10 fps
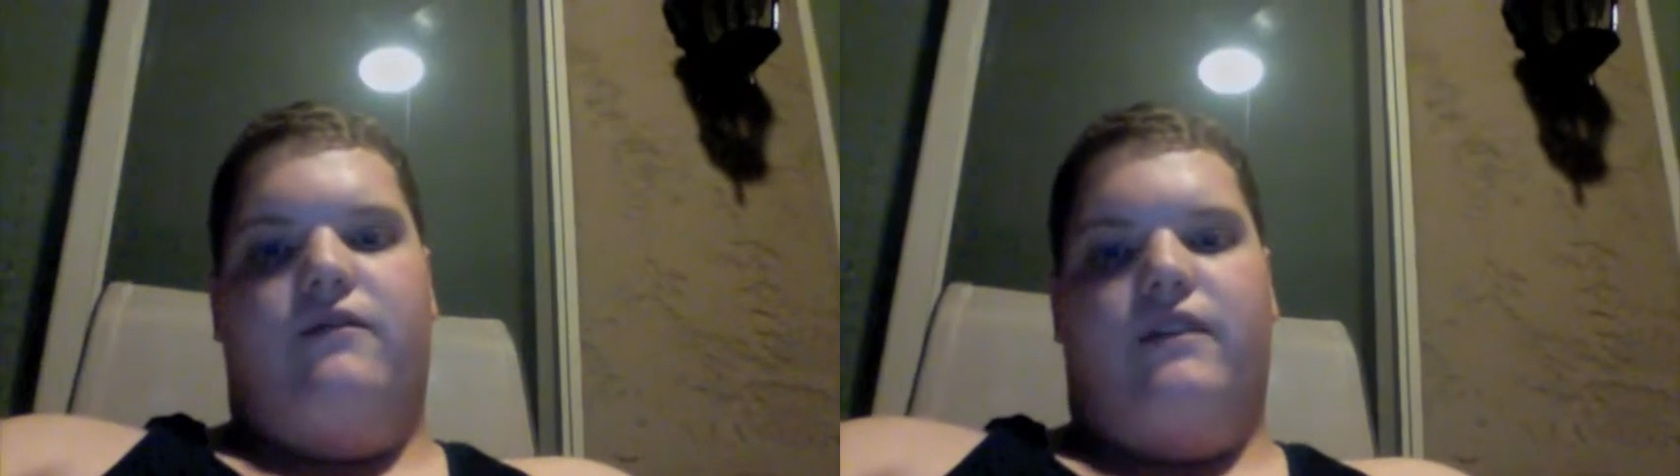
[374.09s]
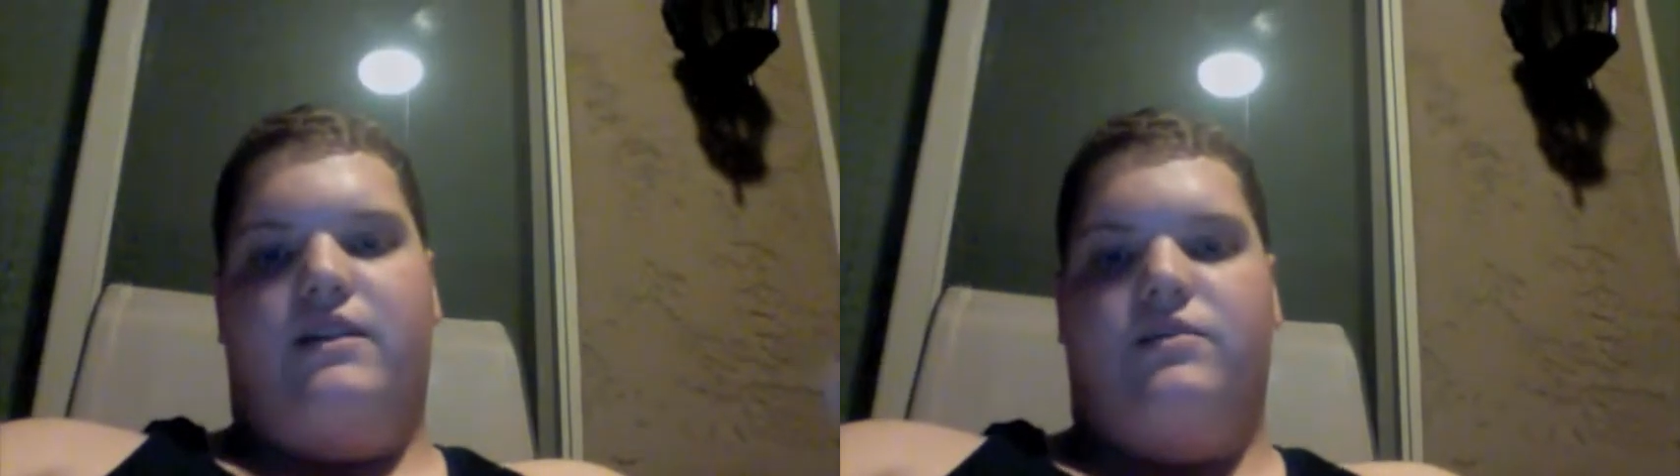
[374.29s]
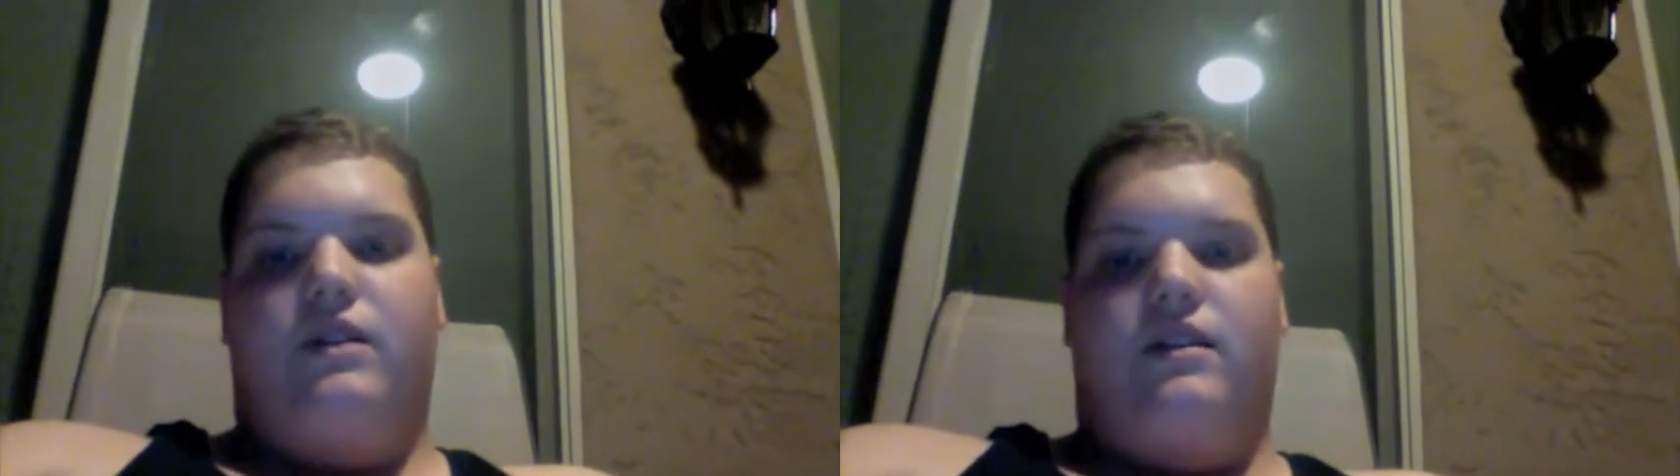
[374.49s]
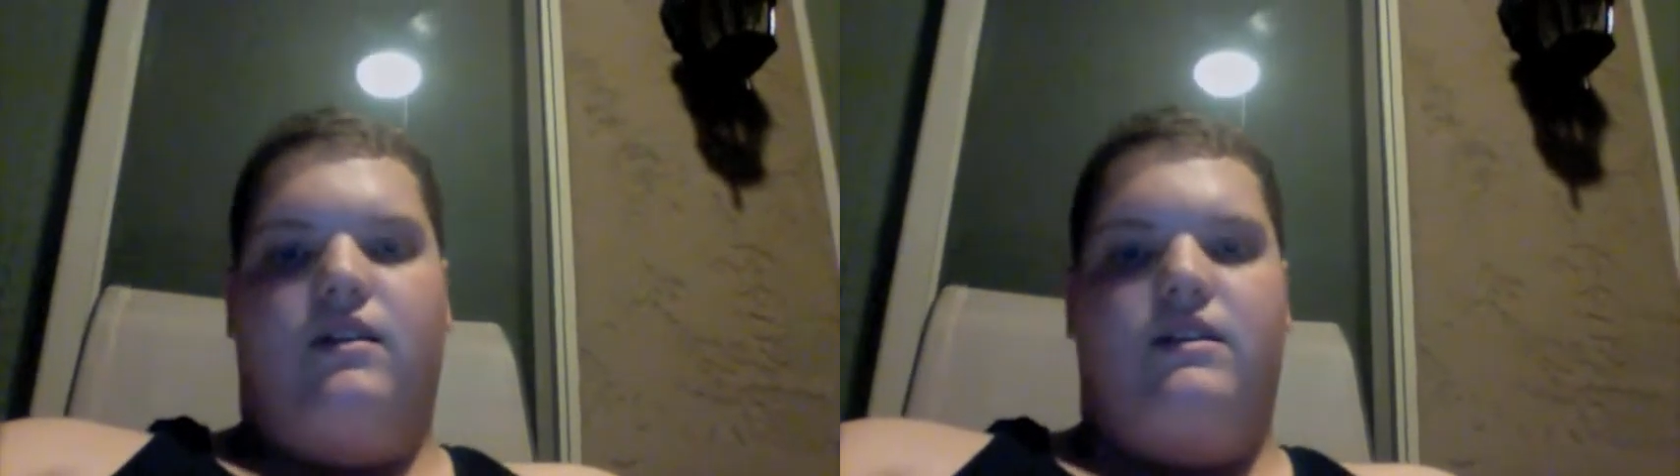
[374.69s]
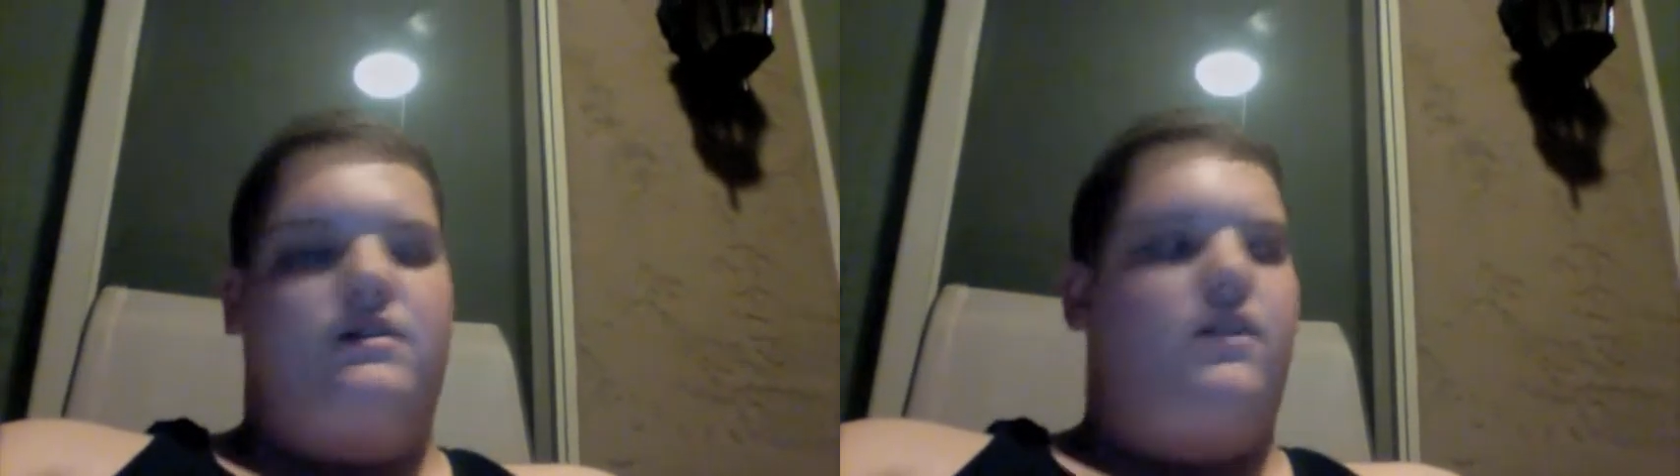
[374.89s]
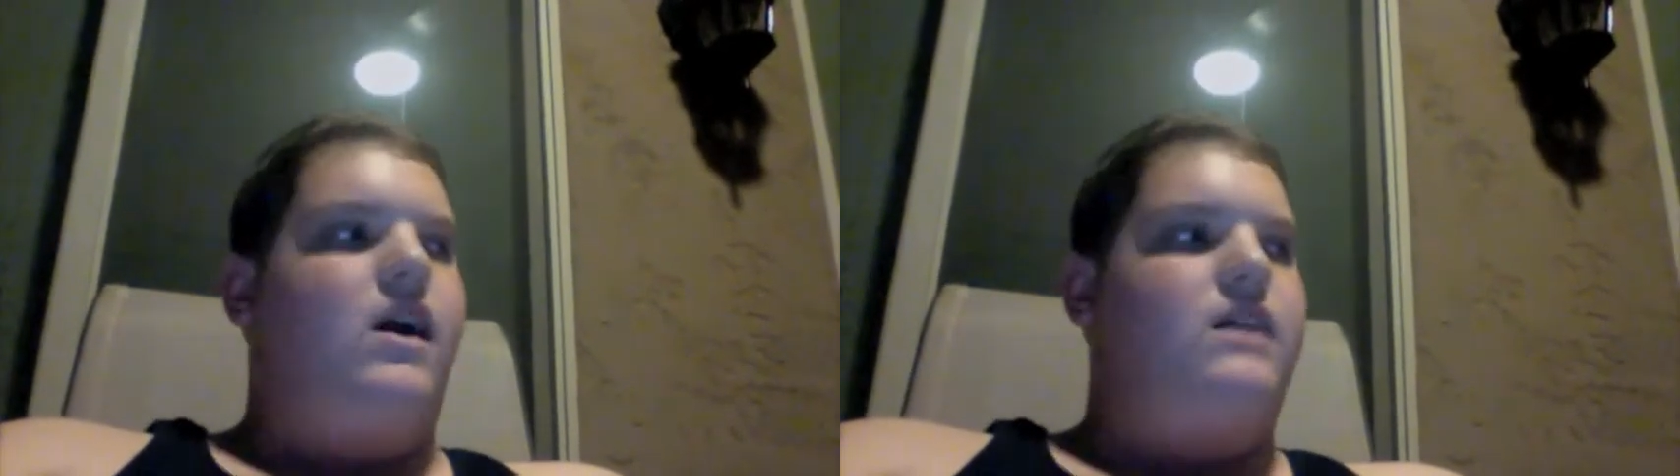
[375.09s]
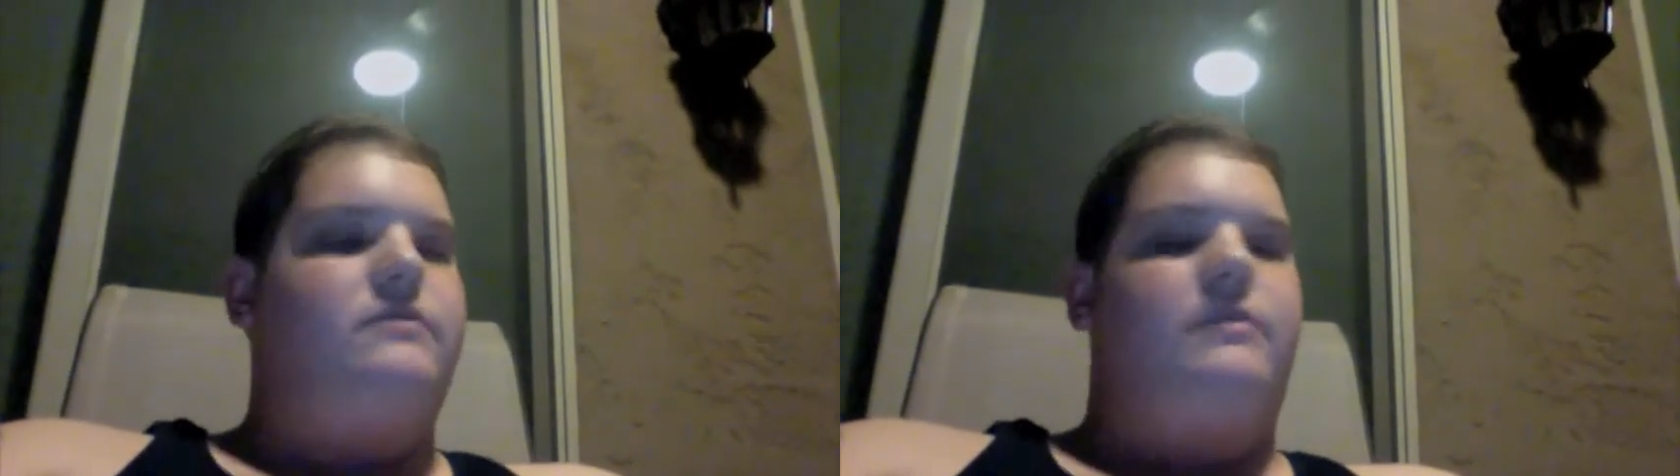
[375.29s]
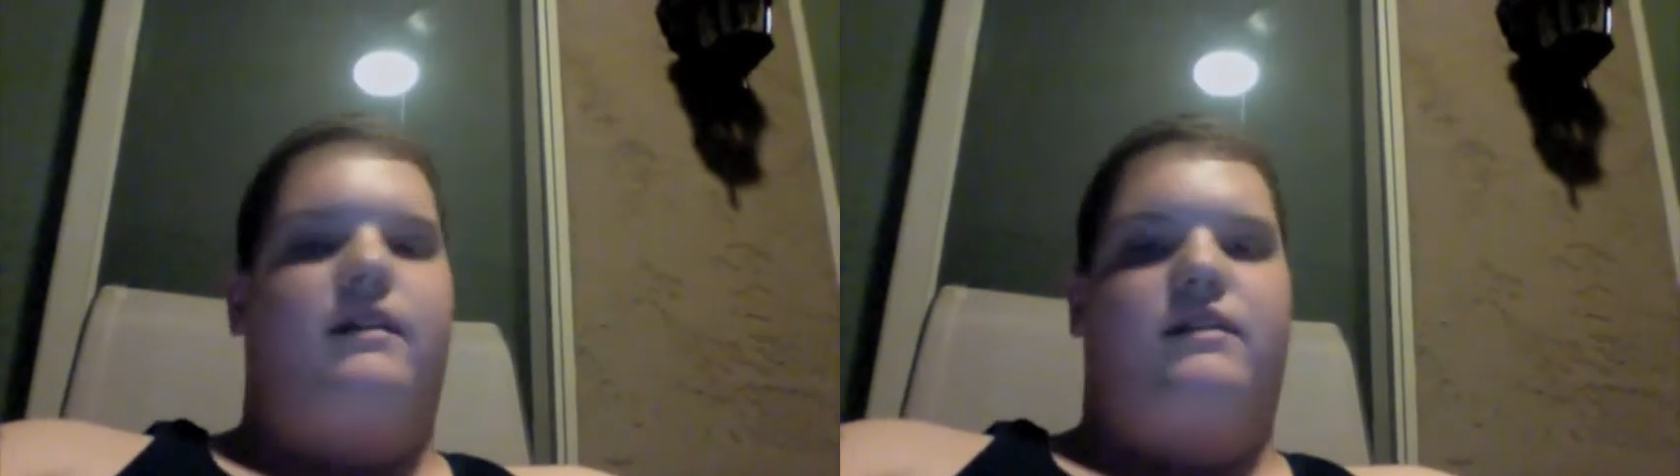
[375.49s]
That's what is so awesome
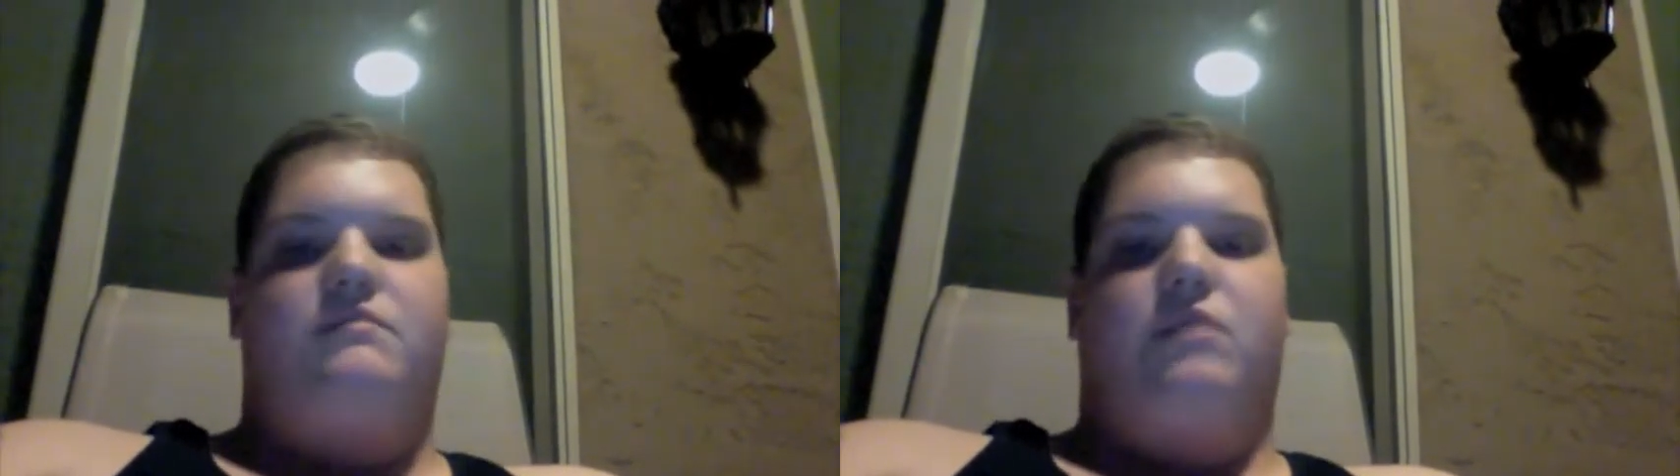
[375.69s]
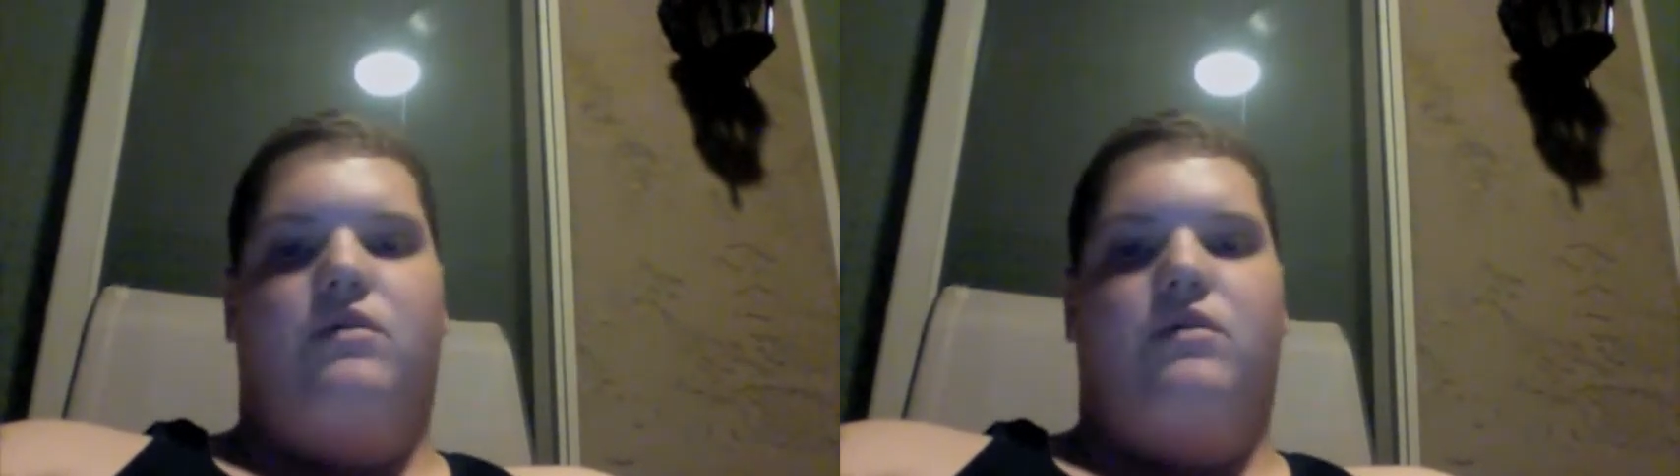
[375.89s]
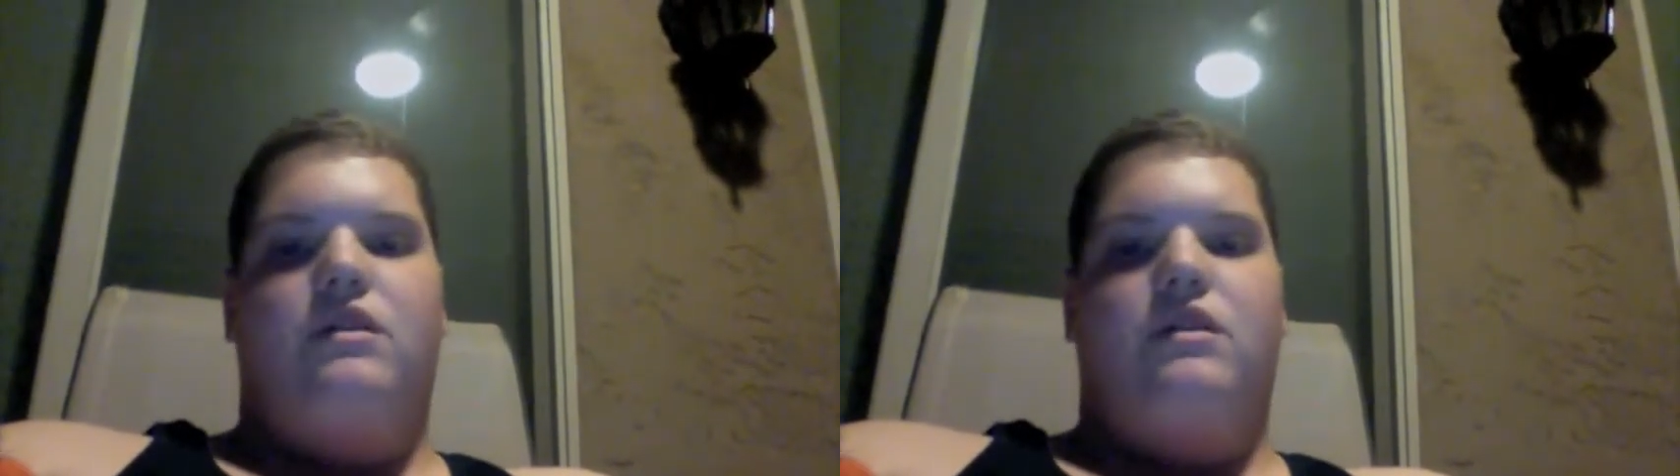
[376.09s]
about these bowls.